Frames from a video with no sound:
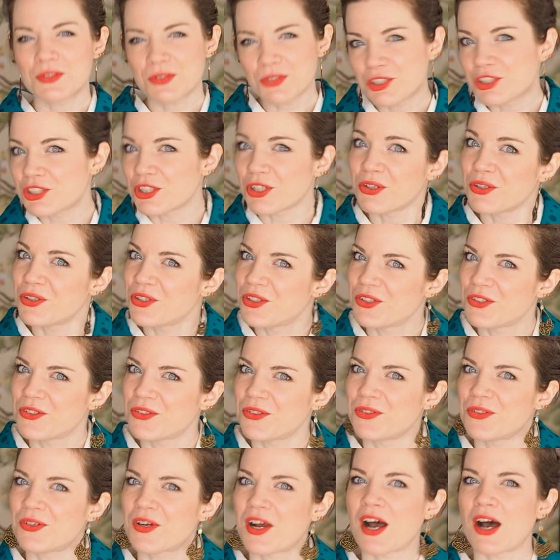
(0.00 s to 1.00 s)
to show
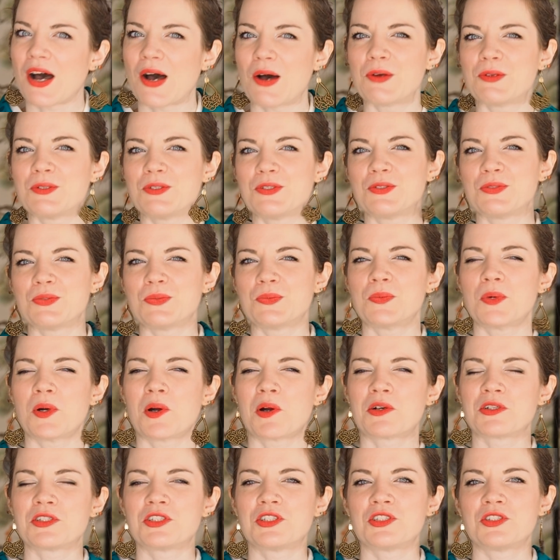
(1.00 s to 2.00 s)
you how to
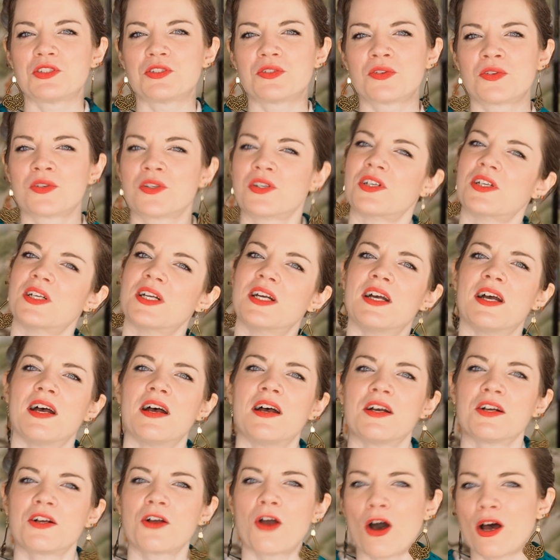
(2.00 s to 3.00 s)
wash your
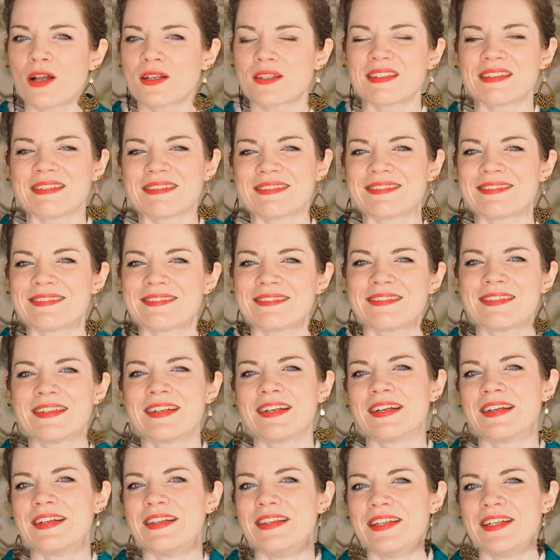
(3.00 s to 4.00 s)
cotton,
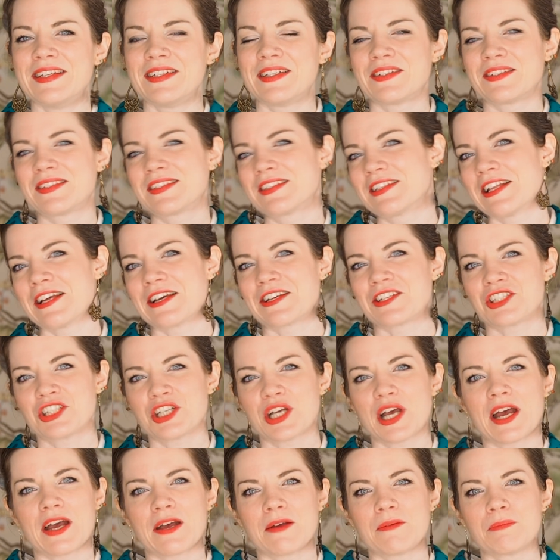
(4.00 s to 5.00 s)

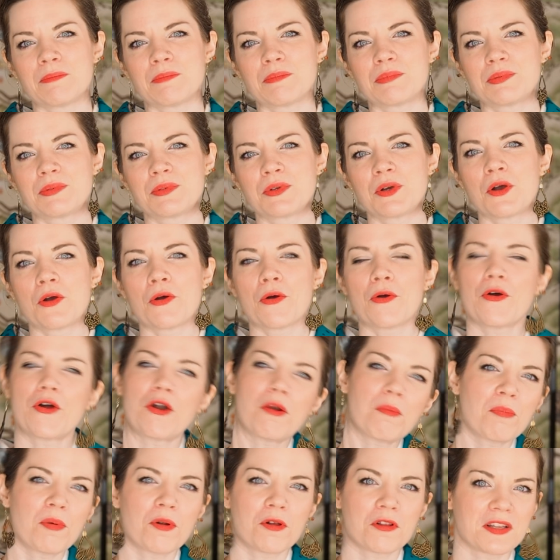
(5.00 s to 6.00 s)
linen/hemp
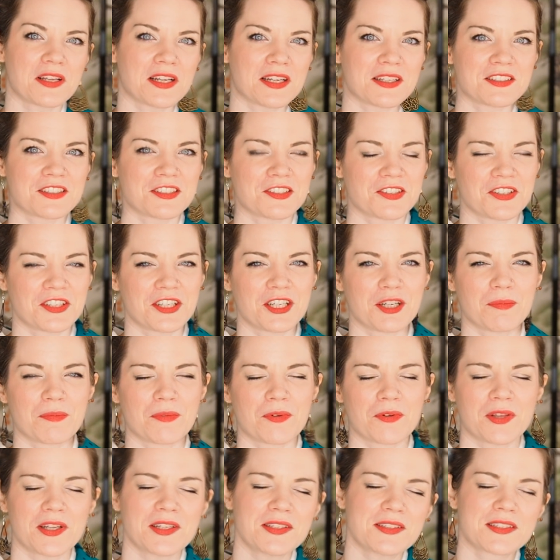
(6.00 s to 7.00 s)
or polyester
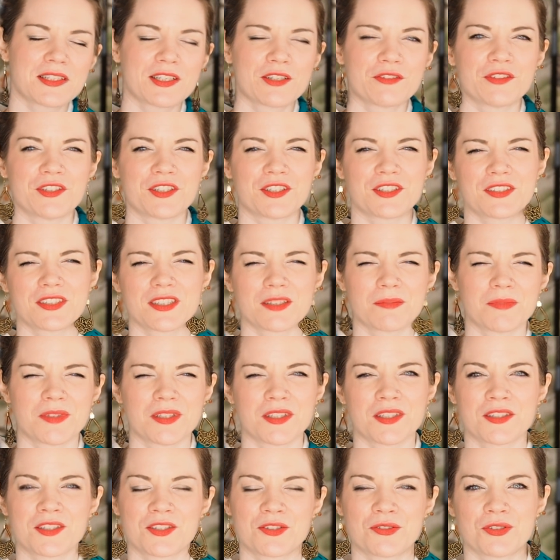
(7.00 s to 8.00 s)
kimono. Let's give her some
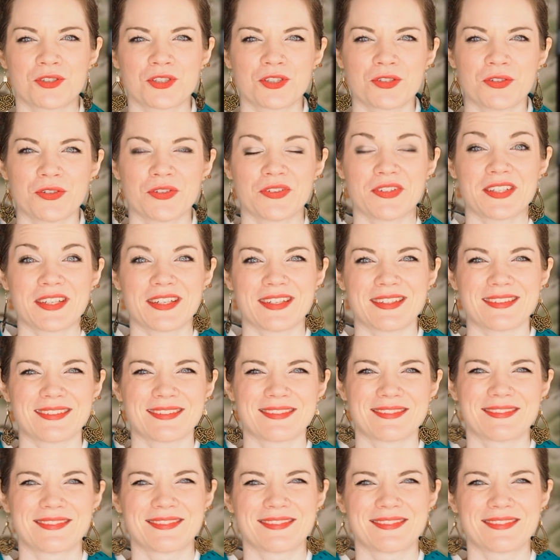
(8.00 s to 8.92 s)
minutes to show you that.